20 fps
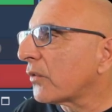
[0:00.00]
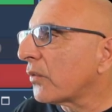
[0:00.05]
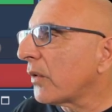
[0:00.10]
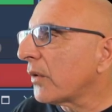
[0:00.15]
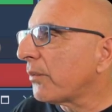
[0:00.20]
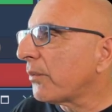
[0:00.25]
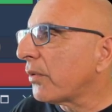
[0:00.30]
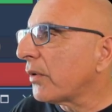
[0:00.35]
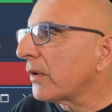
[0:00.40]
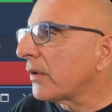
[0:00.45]

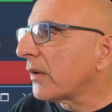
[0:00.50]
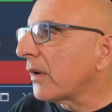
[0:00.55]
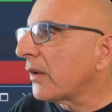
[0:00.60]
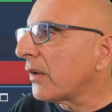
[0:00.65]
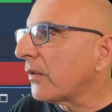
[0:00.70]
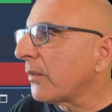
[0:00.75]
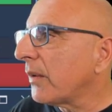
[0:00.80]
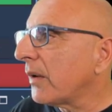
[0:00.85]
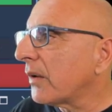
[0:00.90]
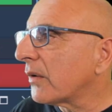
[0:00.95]

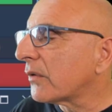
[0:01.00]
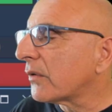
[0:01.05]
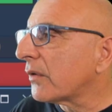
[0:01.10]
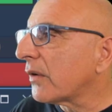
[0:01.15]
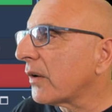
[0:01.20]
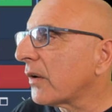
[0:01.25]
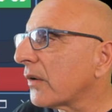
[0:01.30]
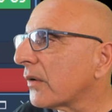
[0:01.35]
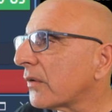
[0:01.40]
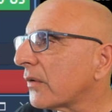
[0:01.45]
1.8 million
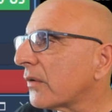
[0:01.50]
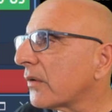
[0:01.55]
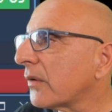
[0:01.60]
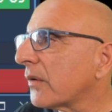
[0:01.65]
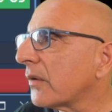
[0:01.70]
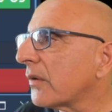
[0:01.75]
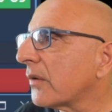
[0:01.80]
shares.